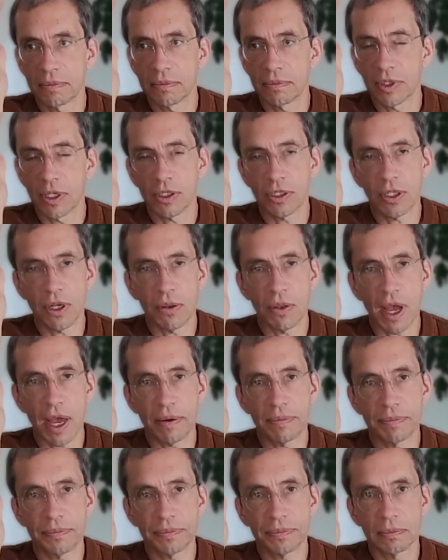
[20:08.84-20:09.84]
so
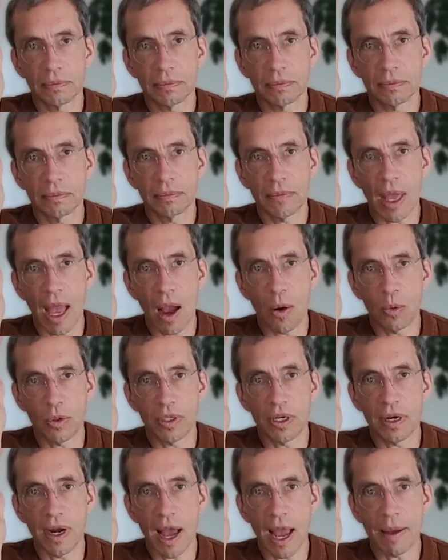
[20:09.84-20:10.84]
that I would
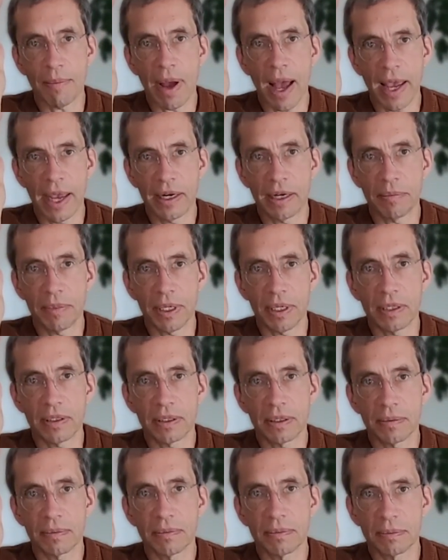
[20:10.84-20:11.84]
deny my enemies
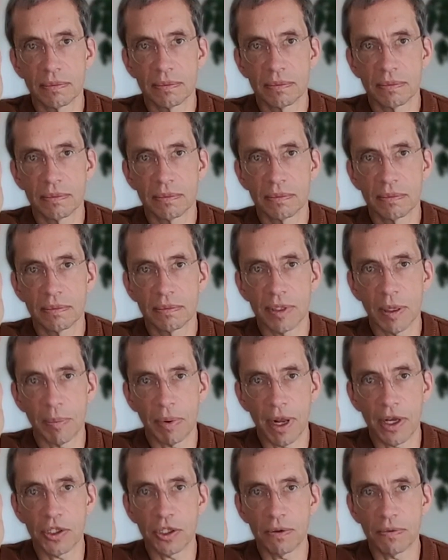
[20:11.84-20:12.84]
the
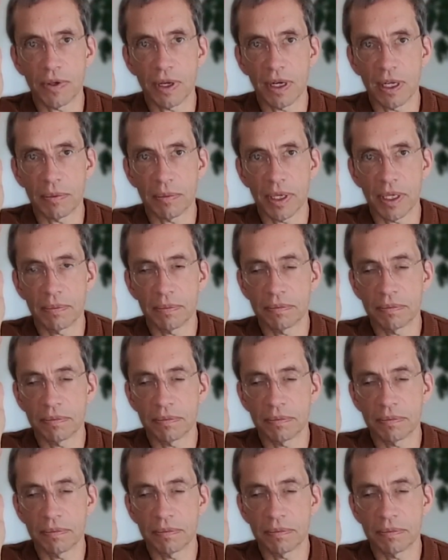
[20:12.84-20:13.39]
pleasure of killing me.